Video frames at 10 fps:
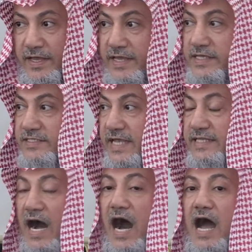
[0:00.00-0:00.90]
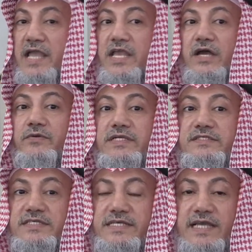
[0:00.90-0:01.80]
He said, I
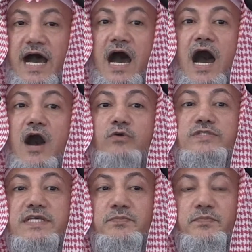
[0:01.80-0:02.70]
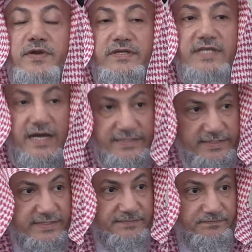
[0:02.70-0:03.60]
guarantee a house in
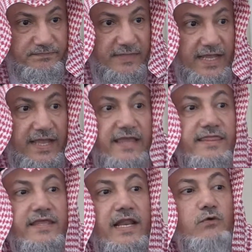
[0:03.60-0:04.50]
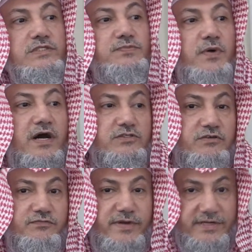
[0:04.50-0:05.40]
paradise, in the lowest part
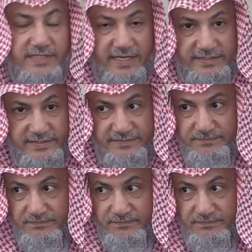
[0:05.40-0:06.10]
of paradise,